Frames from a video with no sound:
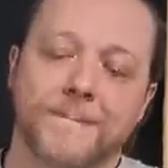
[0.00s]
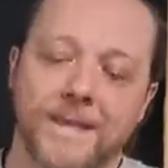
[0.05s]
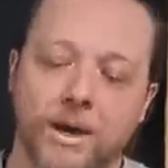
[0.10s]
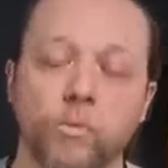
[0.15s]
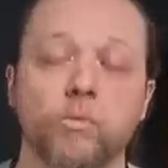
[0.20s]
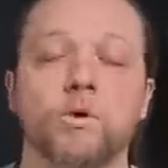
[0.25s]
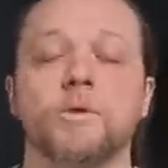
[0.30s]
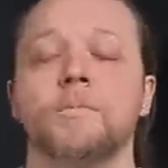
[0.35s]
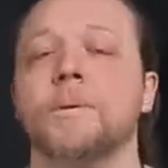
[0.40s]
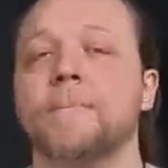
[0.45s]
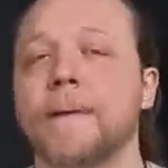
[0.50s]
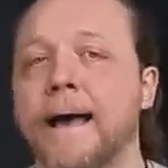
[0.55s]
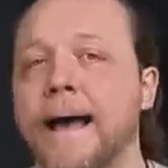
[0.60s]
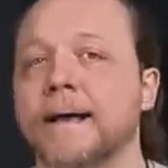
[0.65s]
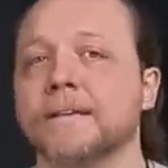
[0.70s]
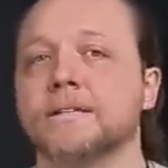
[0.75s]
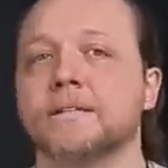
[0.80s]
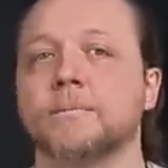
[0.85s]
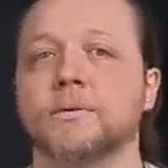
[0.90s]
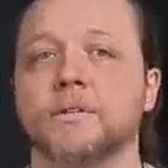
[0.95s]
It would be
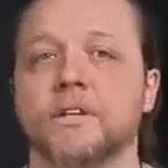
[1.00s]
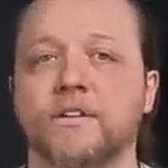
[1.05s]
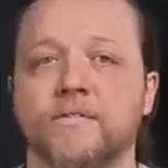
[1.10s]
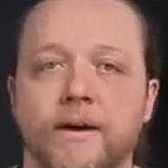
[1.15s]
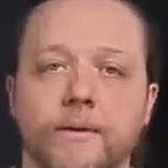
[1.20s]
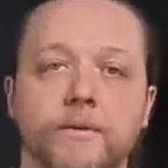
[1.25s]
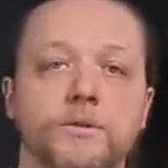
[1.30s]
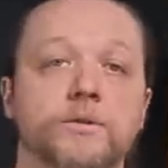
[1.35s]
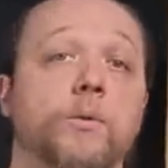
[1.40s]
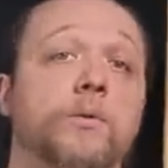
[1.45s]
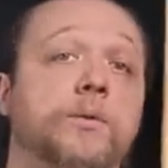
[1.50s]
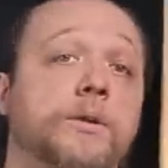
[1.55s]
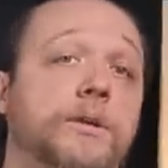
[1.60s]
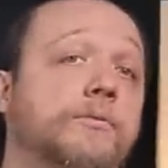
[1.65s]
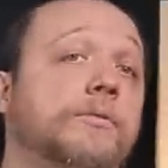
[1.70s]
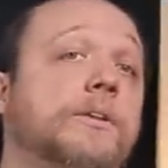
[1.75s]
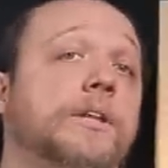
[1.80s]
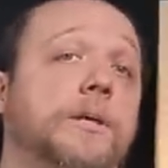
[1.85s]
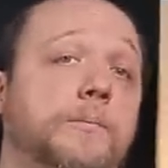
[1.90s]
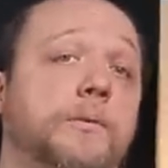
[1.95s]
passable if I was only
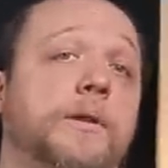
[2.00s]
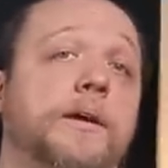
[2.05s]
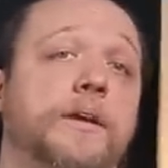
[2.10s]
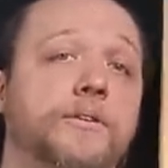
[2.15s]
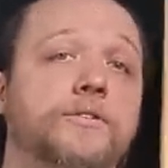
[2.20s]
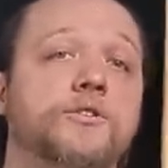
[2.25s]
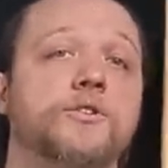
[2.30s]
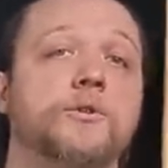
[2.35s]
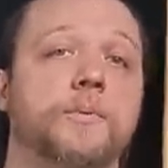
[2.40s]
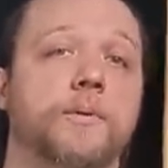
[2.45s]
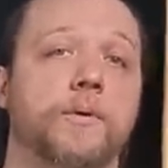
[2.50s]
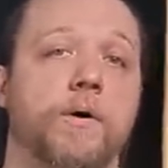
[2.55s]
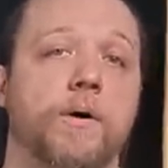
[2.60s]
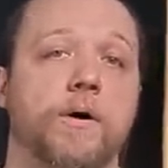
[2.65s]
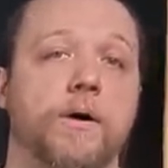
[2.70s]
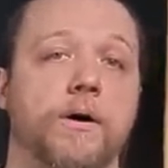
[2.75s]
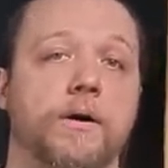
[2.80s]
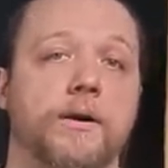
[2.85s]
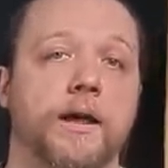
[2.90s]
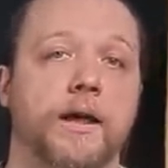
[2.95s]
really playing super hard,